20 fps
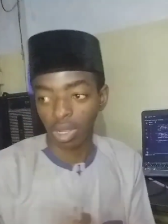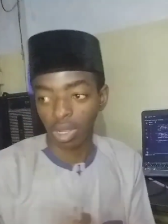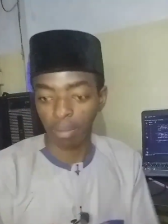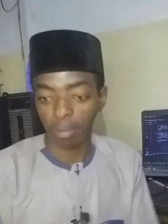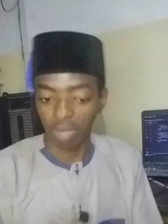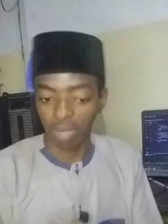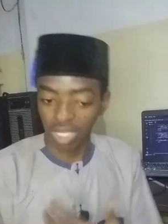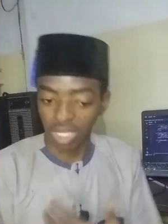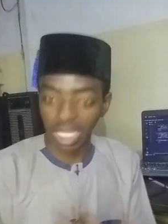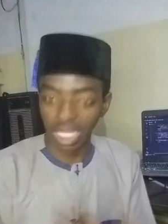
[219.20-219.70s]

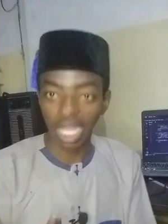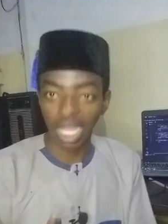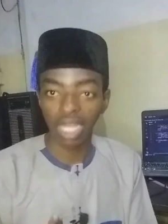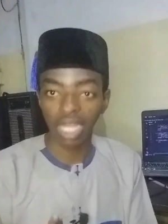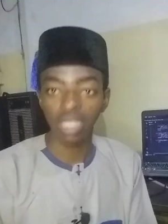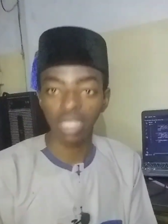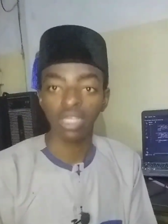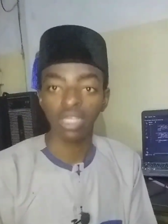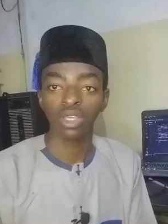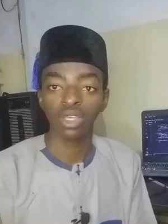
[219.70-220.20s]
physically.
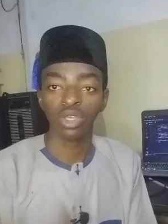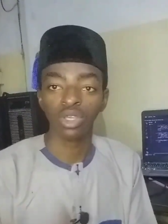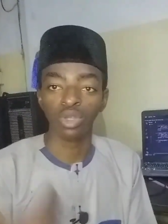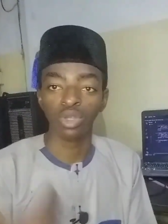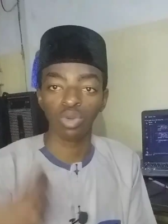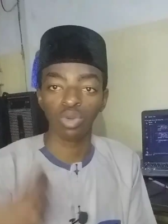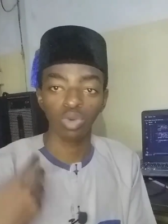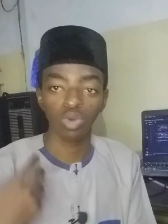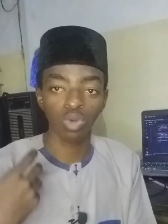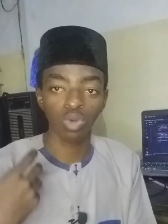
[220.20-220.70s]
You
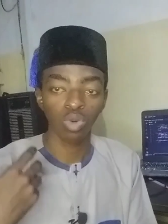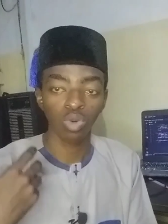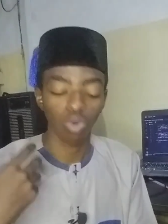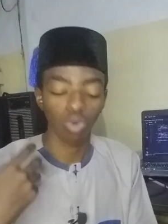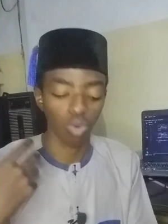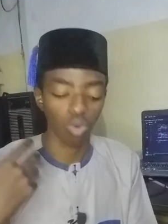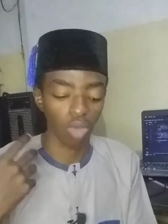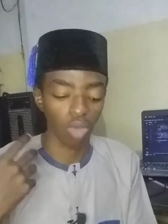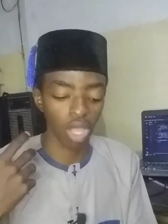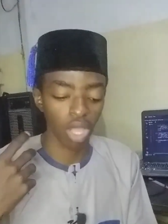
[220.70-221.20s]
know
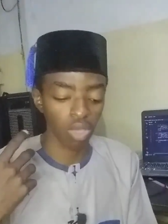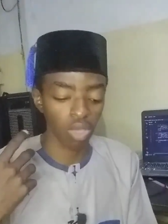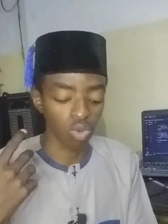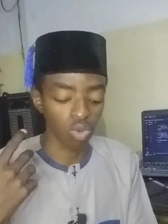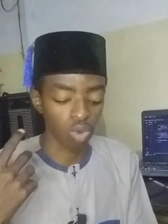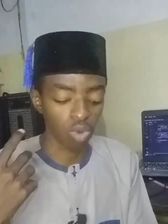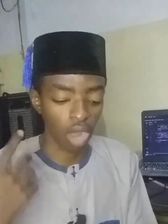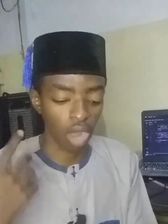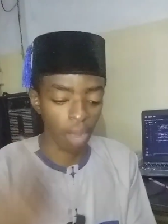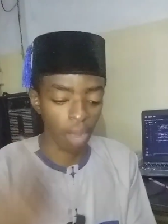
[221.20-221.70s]
where you
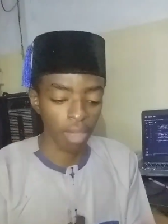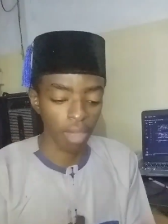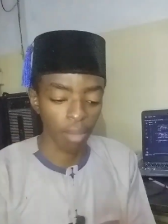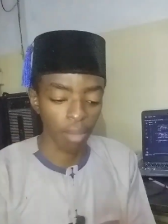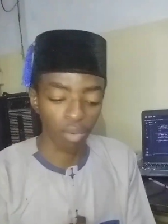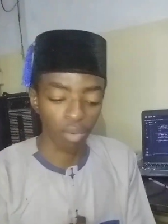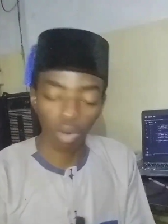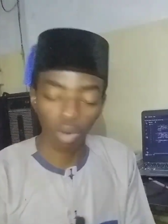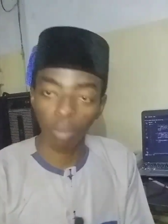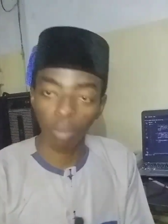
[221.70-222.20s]
have a
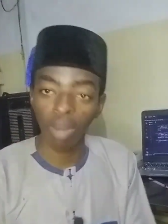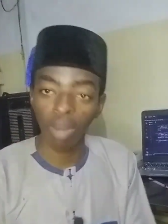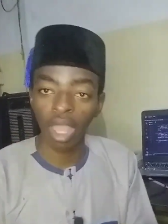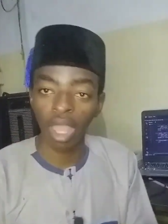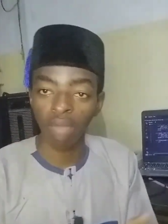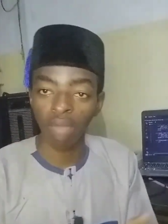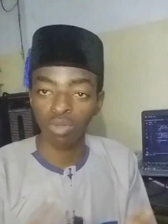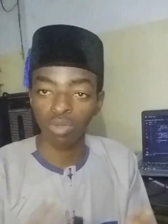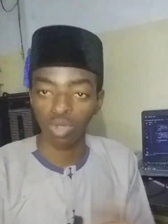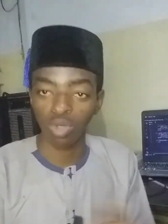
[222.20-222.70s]

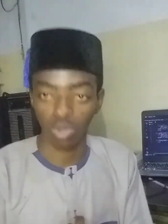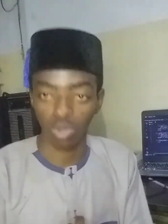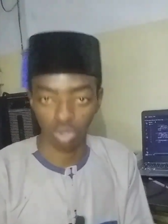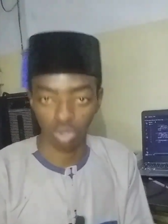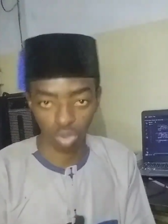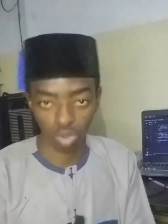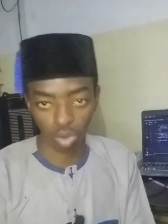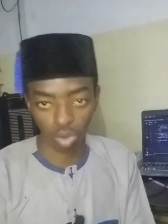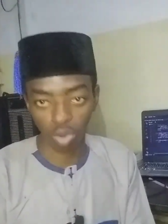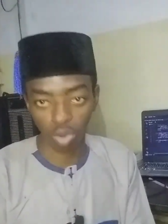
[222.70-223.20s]
problem,
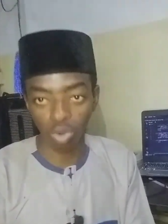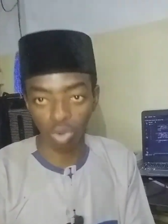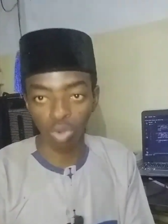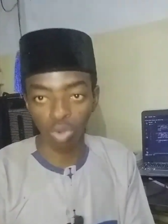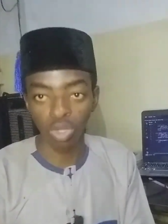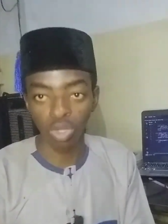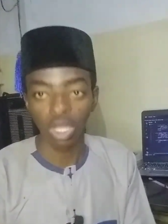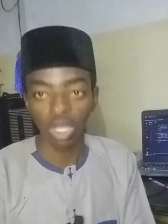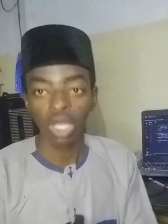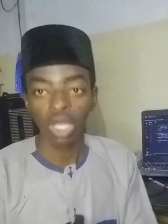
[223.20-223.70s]

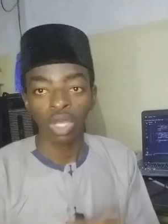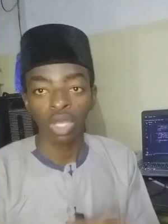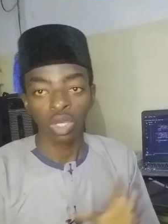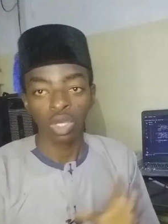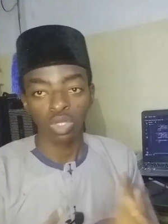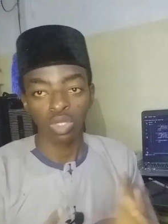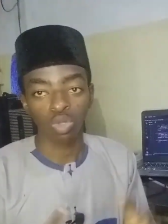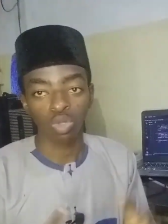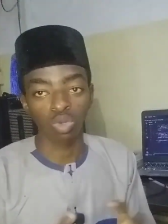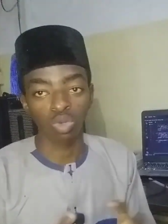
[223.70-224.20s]
struggle.
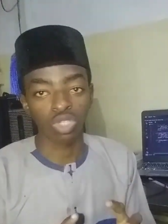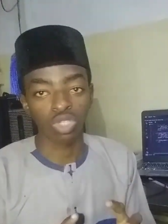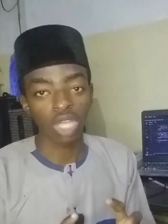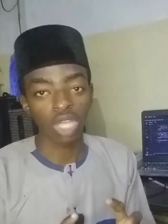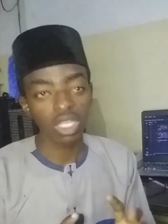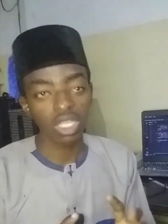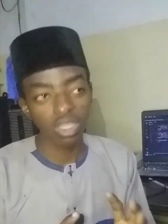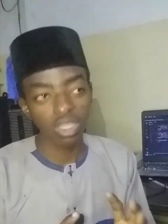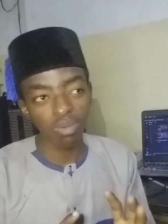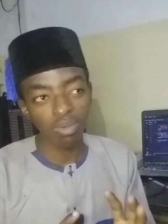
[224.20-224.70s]
So
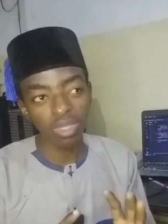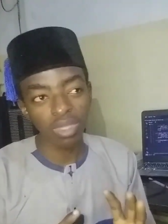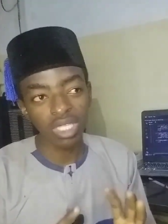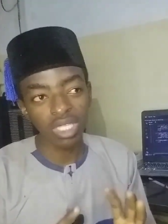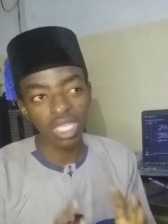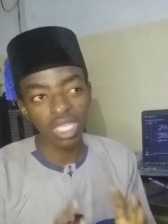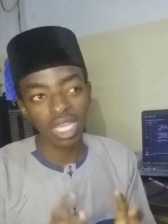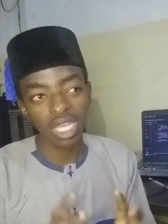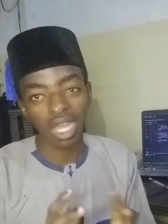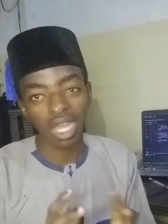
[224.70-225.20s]

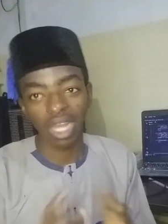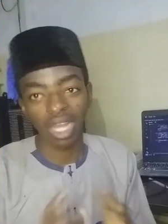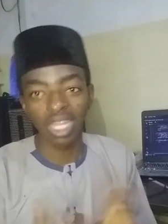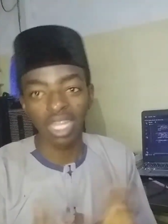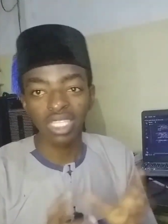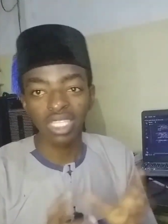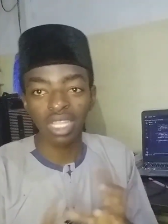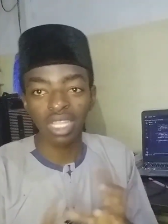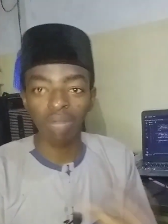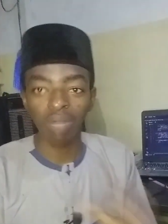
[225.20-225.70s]
ChatGPT can
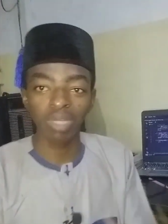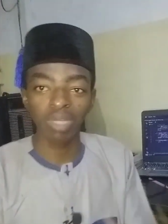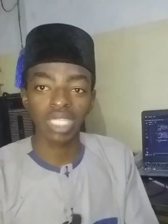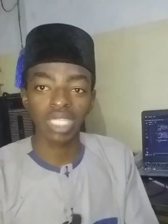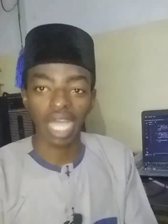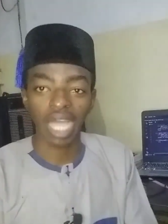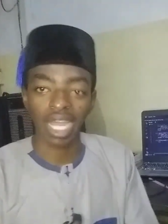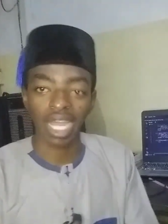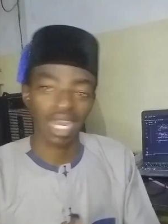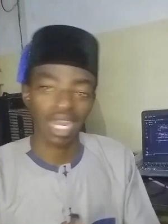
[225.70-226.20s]
little bit
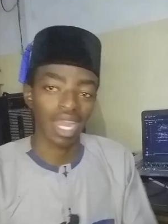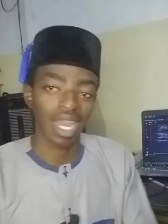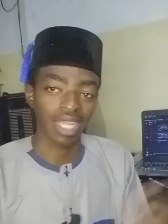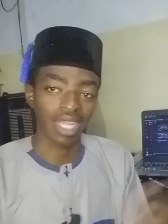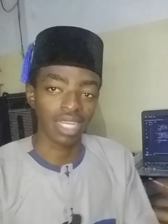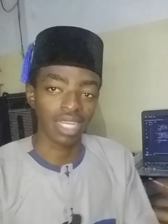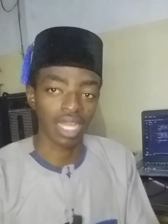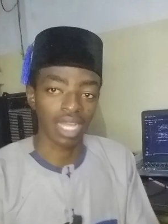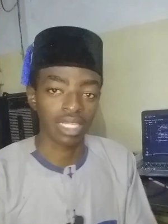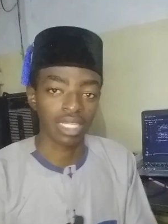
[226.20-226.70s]
act like
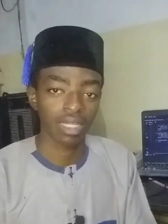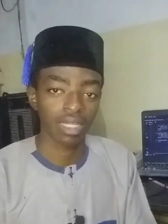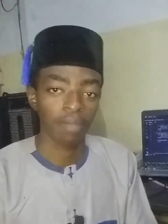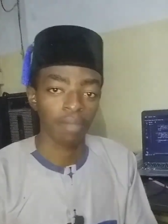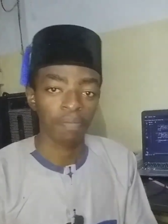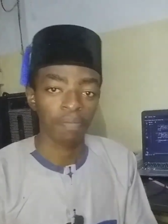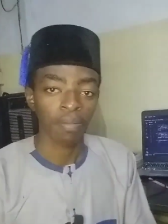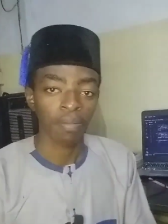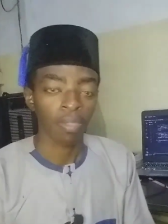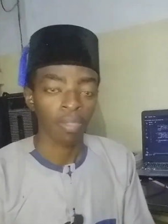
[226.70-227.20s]
that.
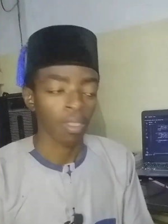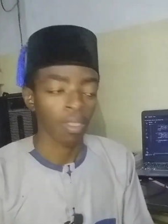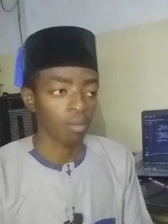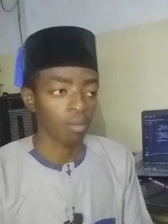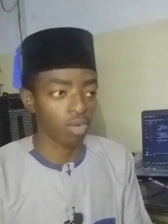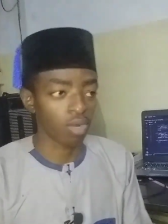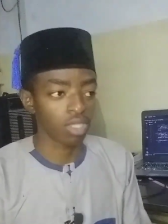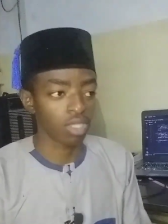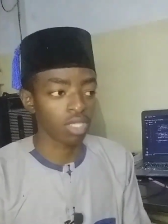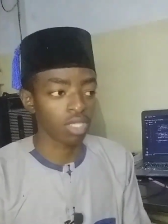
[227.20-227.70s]
For
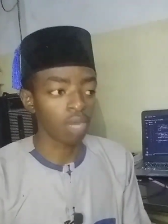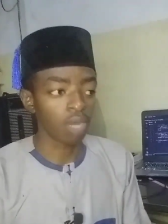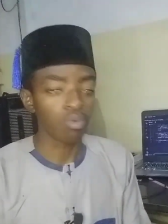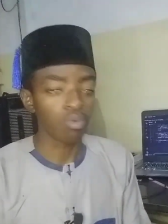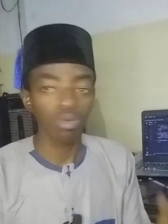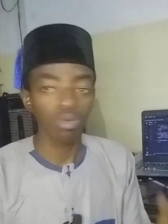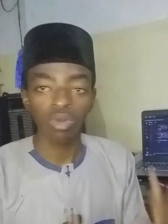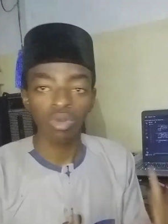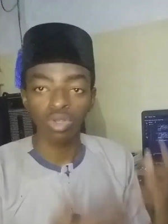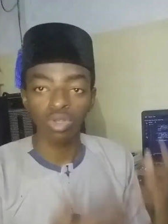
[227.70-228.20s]

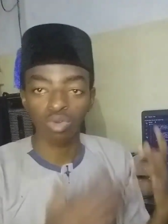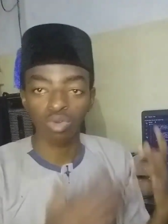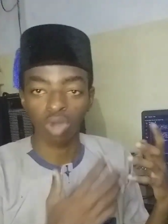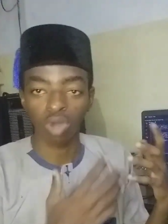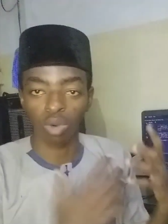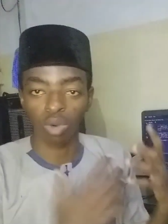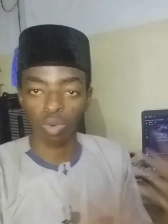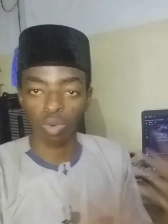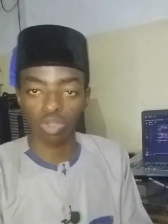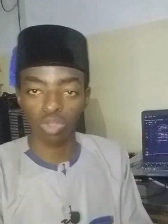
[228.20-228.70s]
example, you
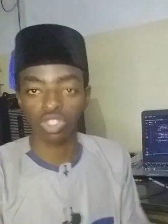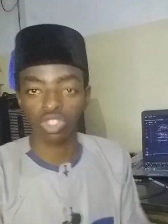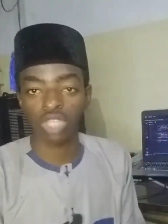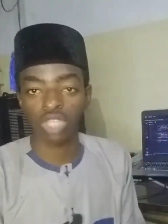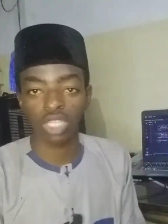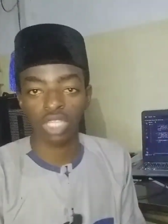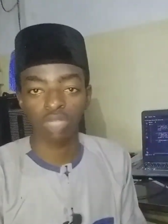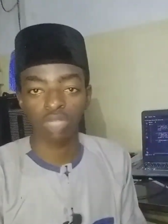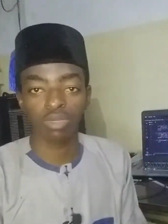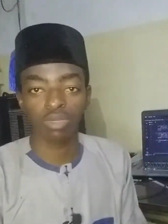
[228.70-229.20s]
can go to
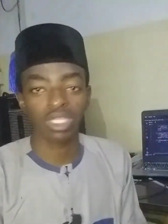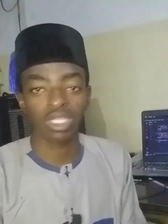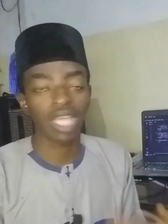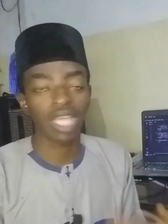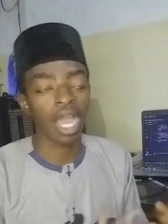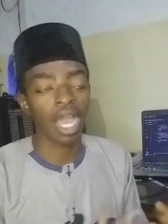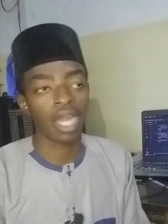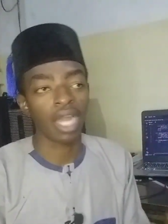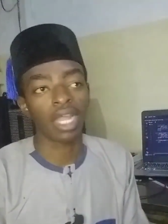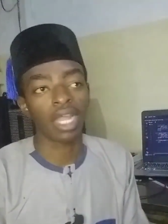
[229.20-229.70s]
ChatGPT,
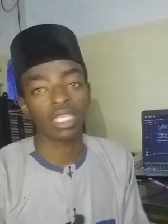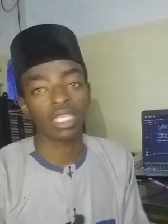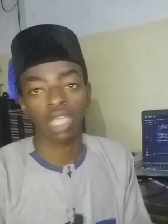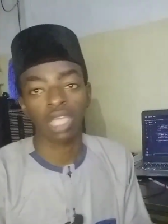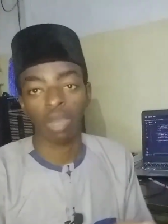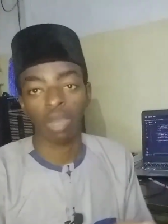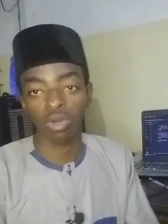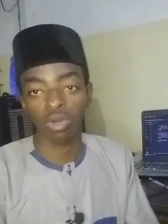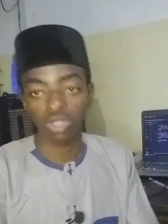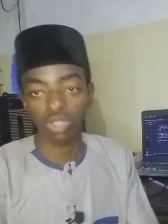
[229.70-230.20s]
alright, I
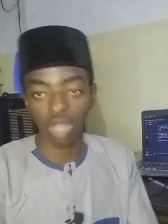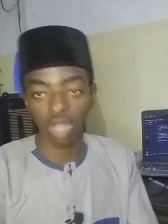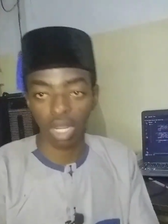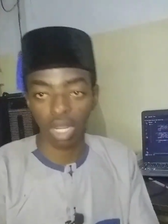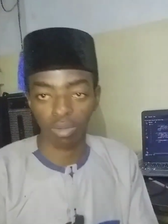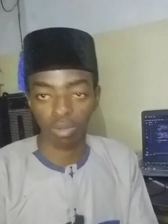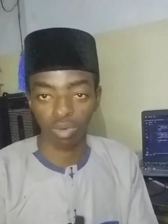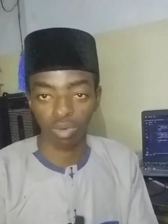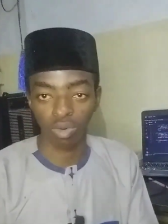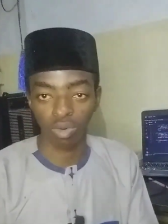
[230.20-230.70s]
want to learn
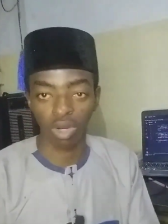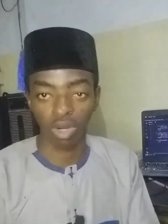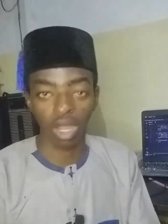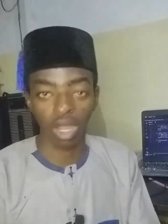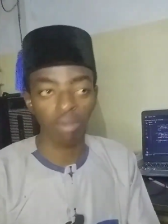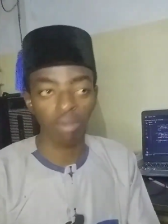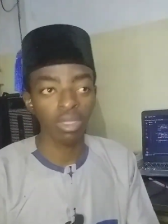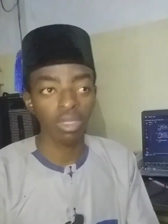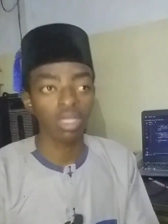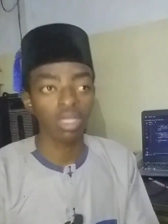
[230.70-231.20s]

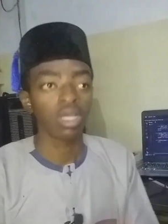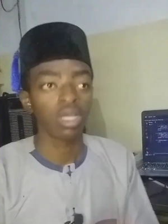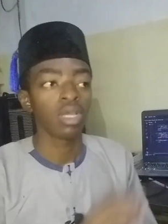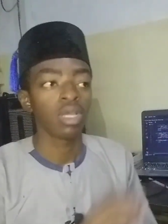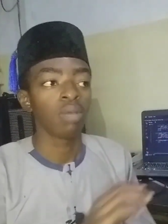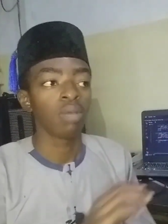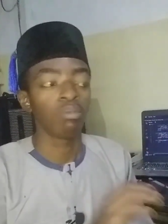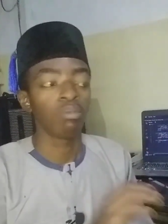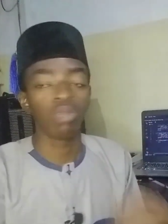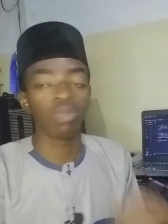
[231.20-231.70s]
programming,
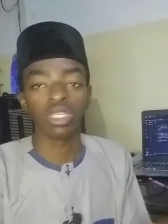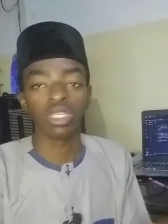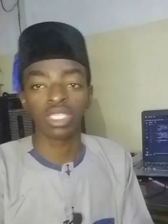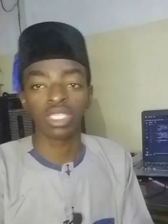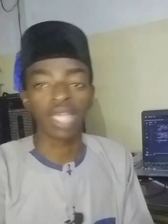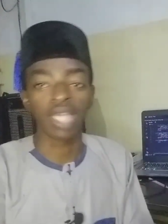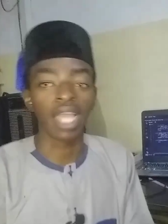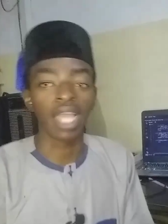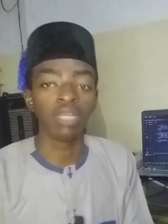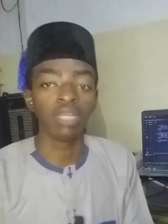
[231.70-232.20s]
please
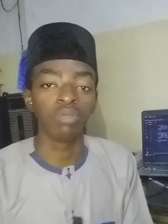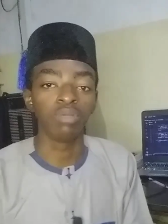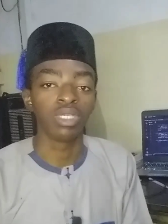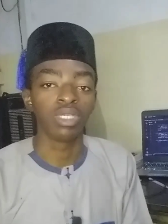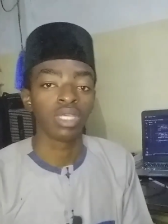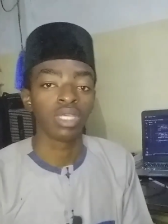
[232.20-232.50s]
guide me.